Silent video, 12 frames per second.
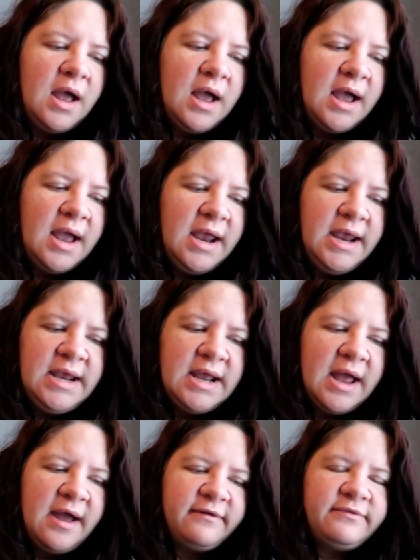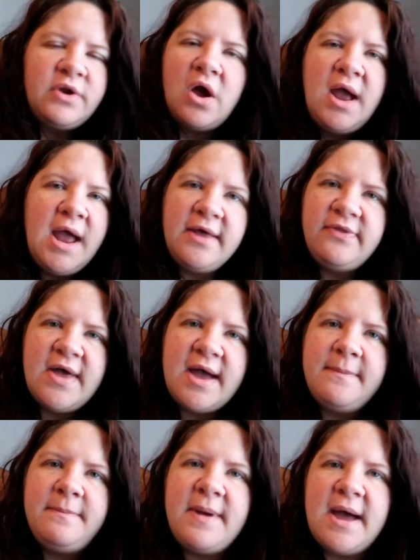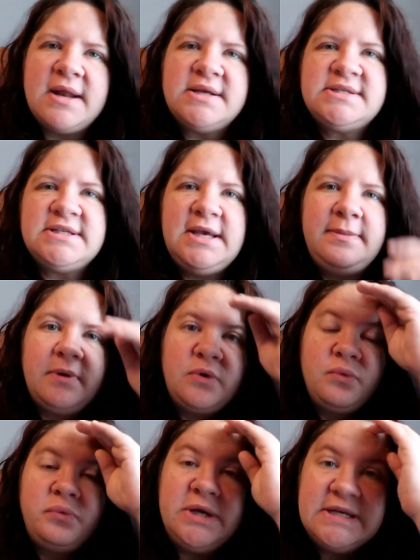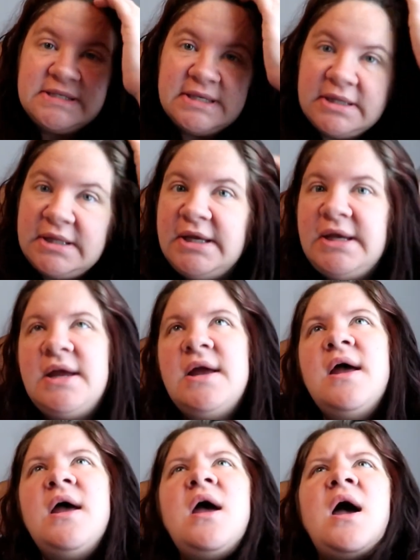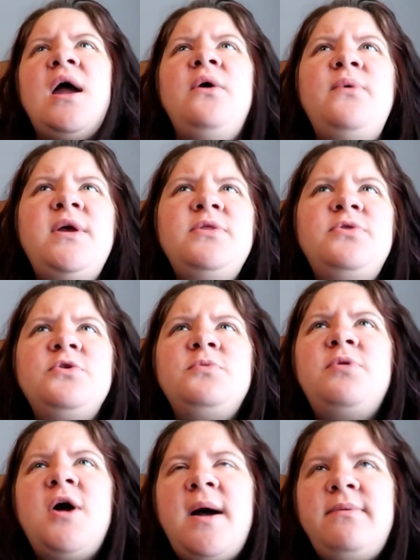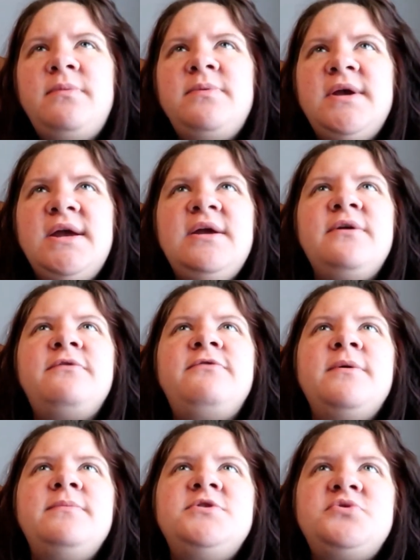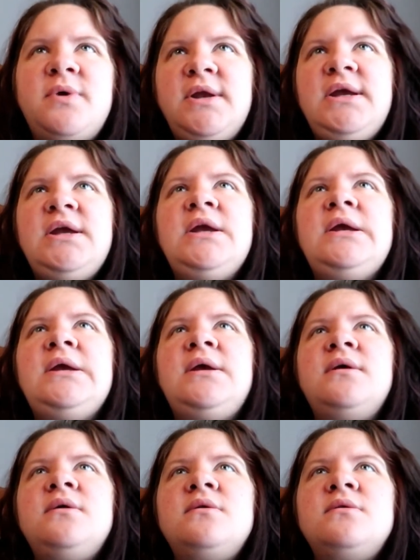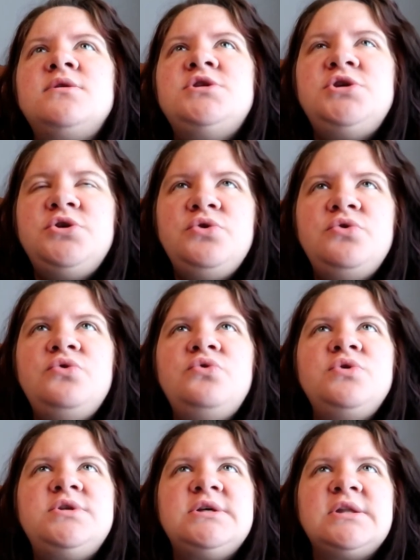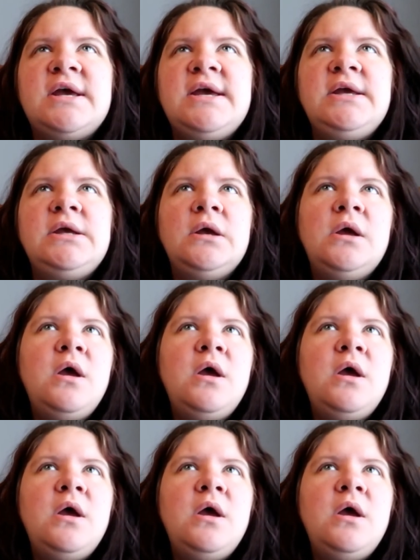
I have not had that bad a sleep recently. I went through probably from 22 to like